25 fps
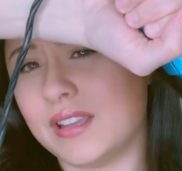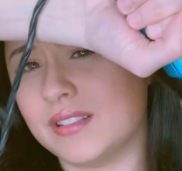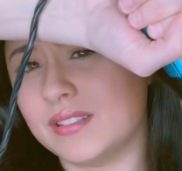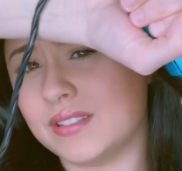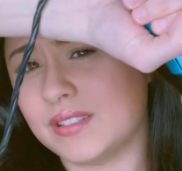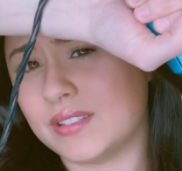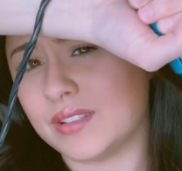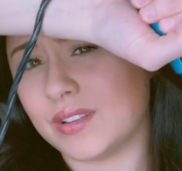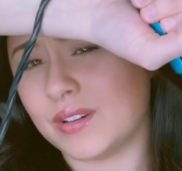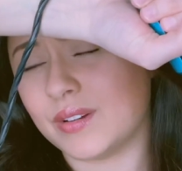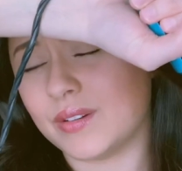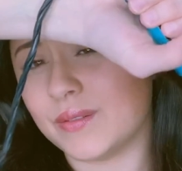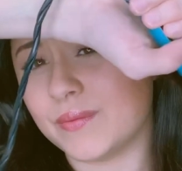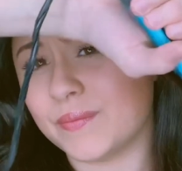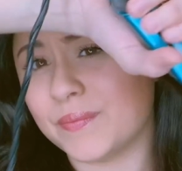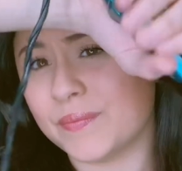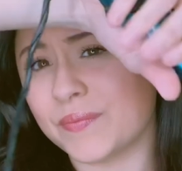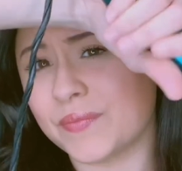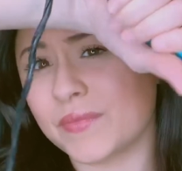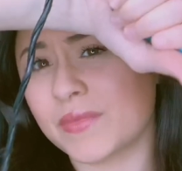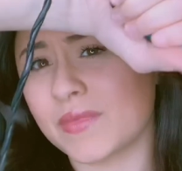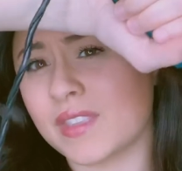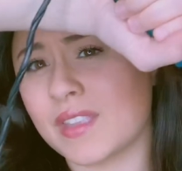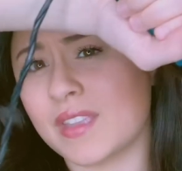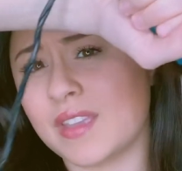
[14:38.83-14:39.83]
So
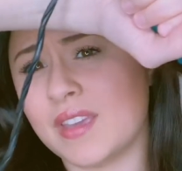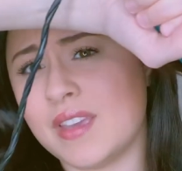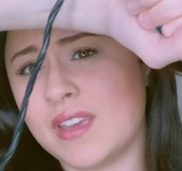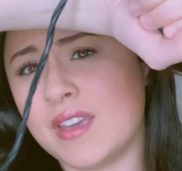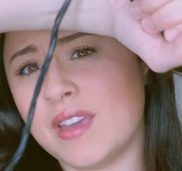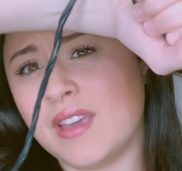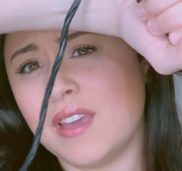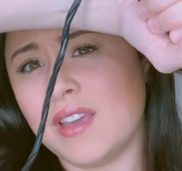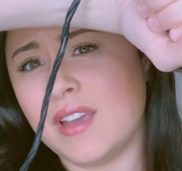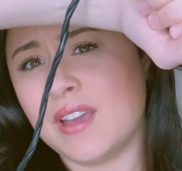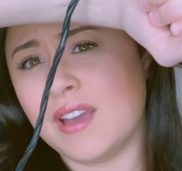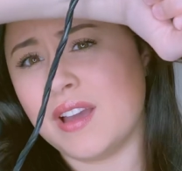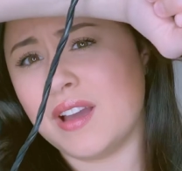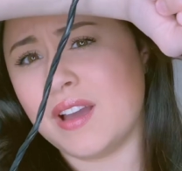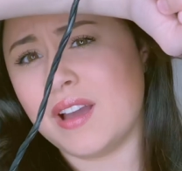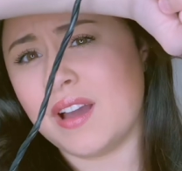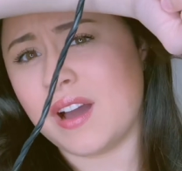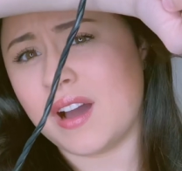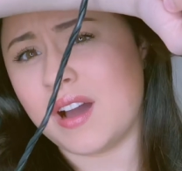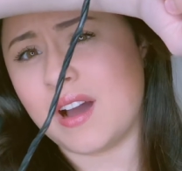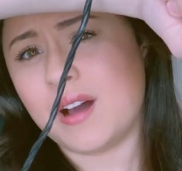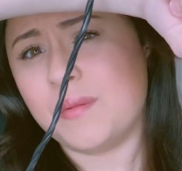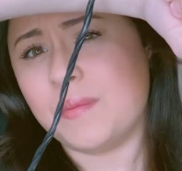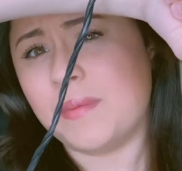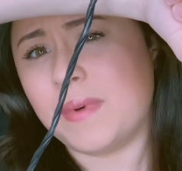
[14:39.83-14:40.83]

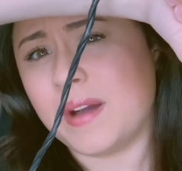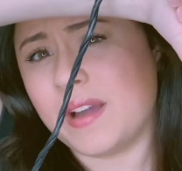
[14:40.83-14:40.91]
I